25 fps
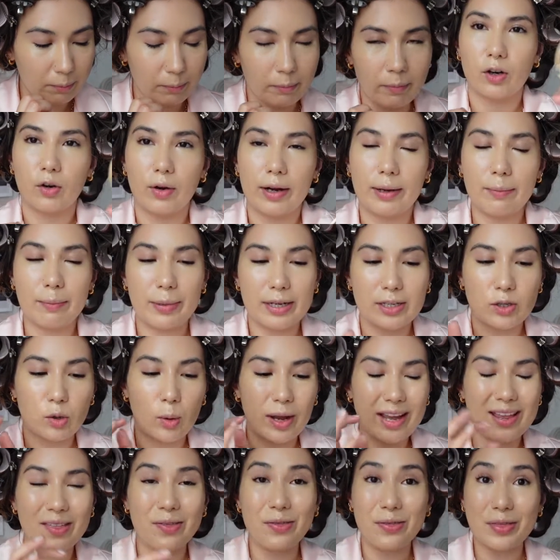but it's
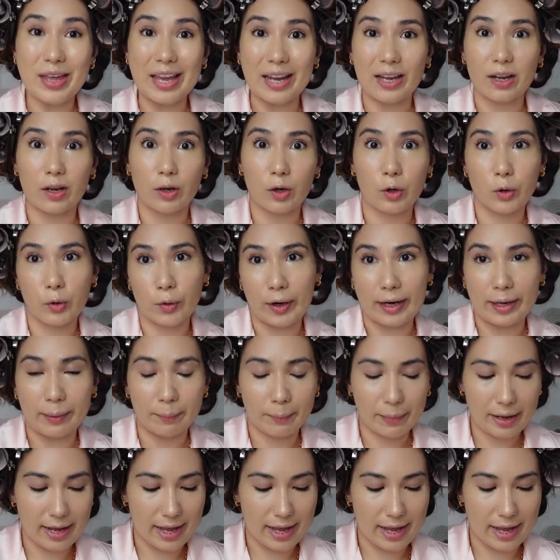quite a thick cream,